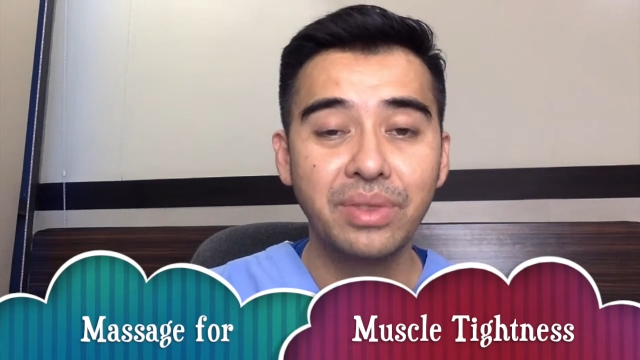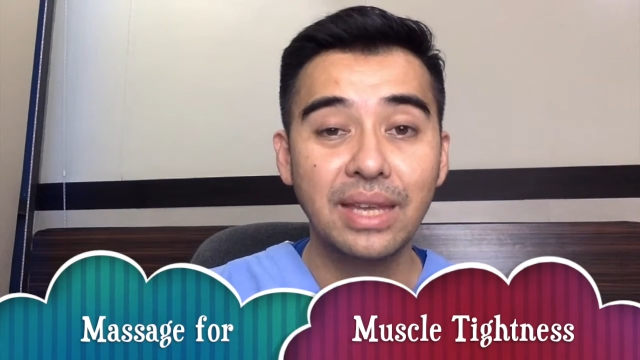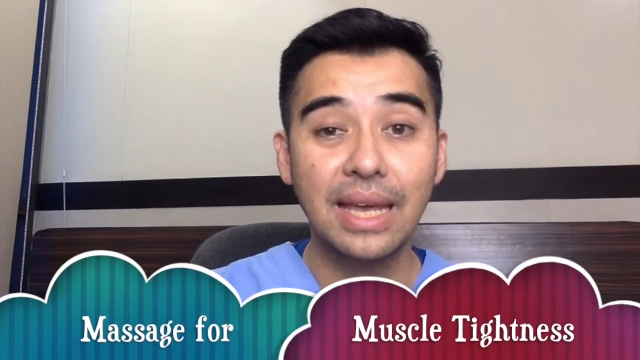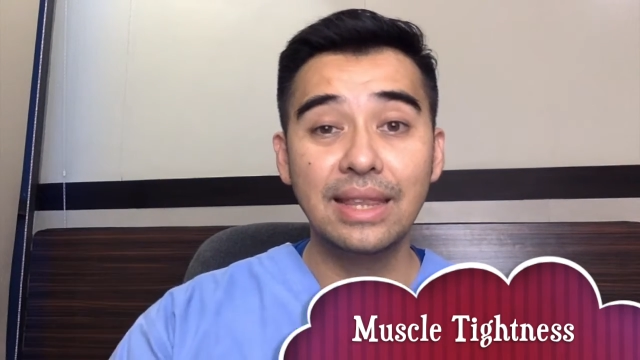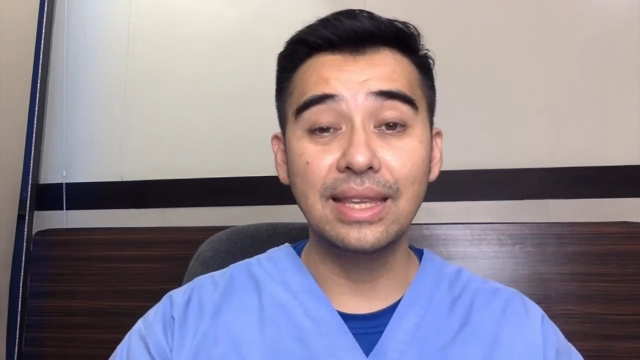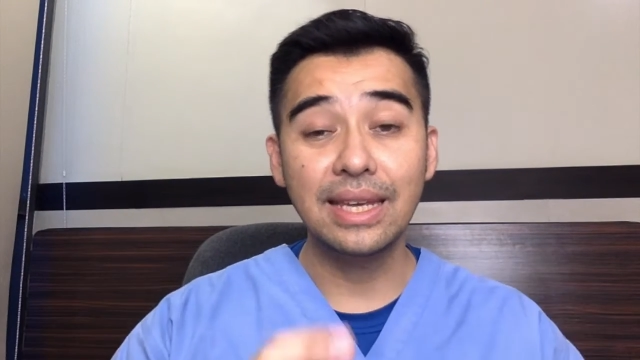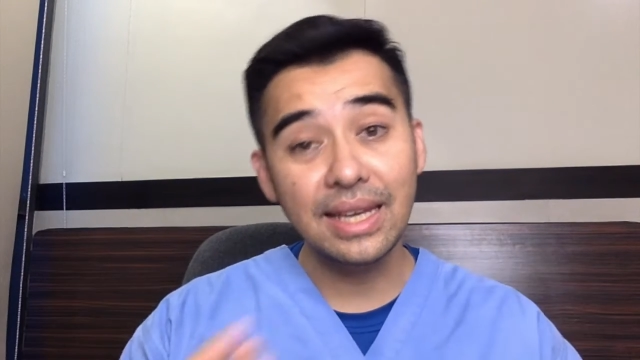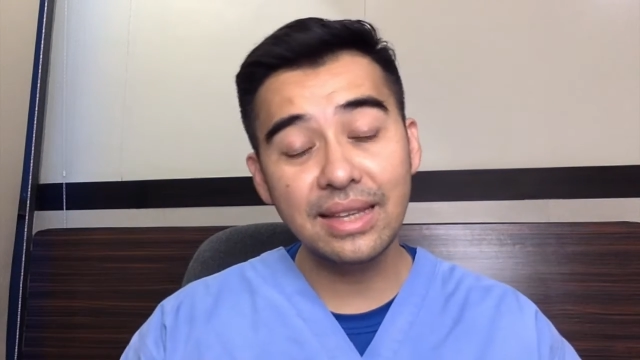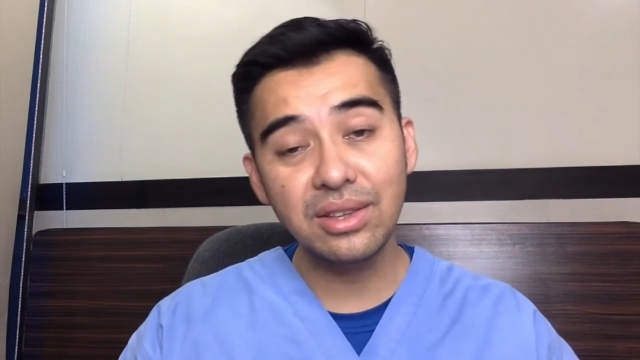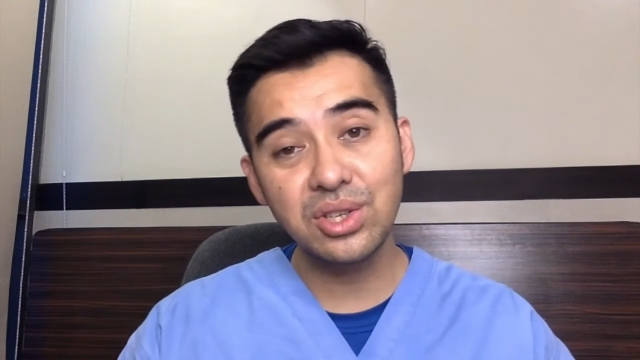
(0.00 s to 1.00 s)
And
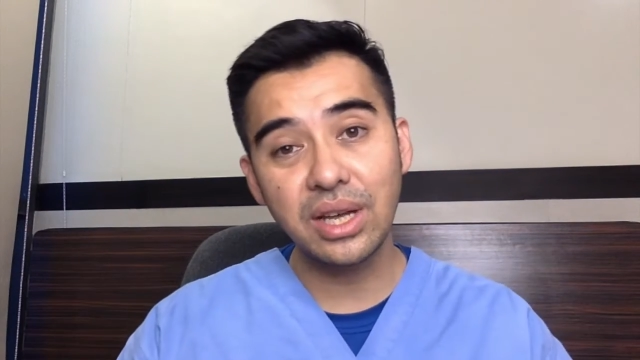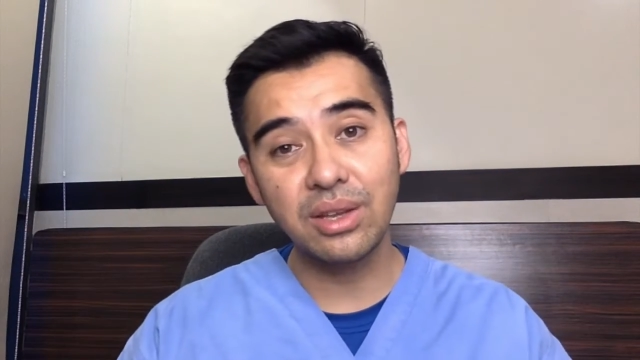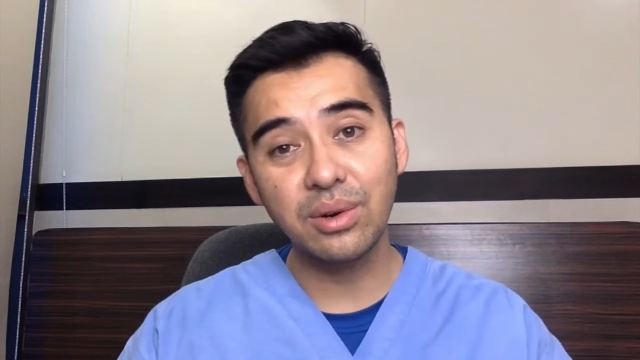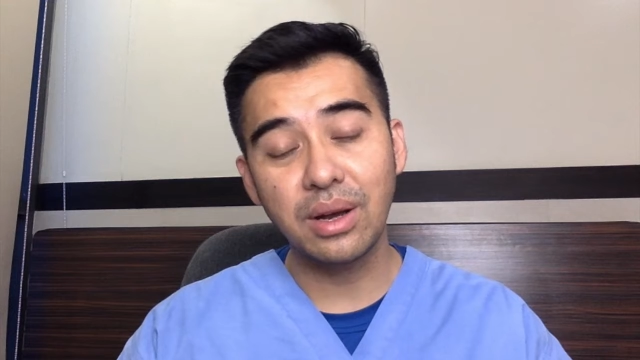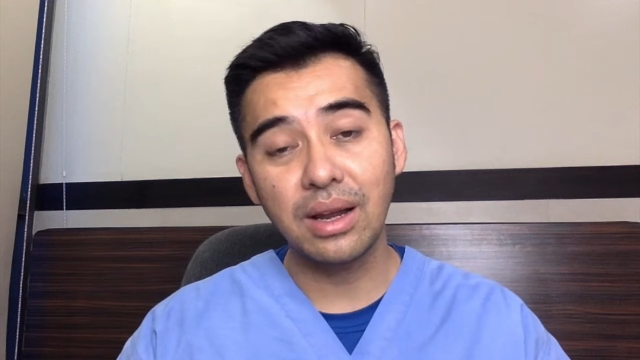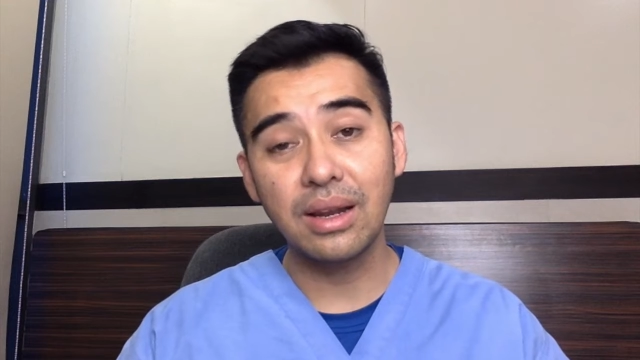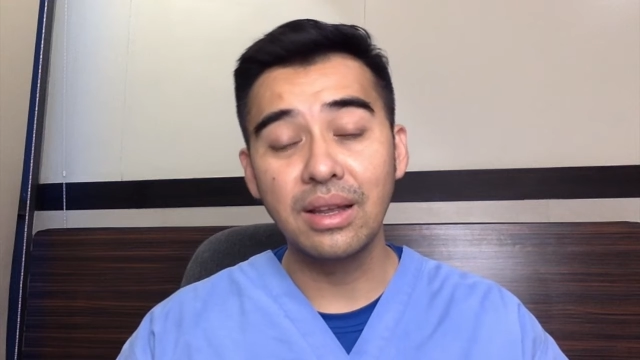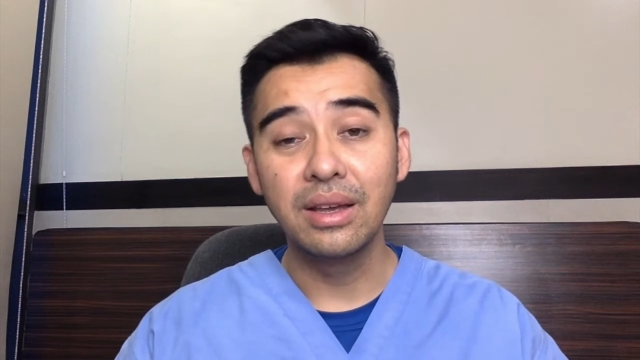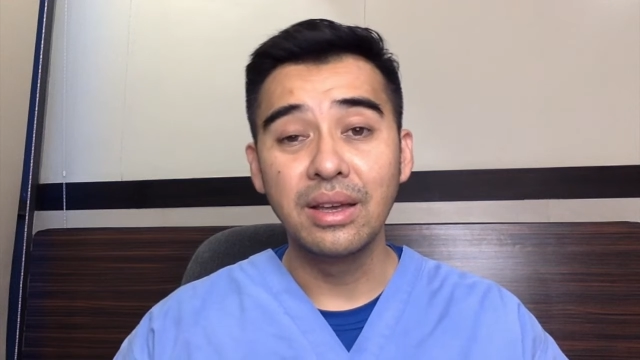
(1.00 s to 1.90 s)
in general,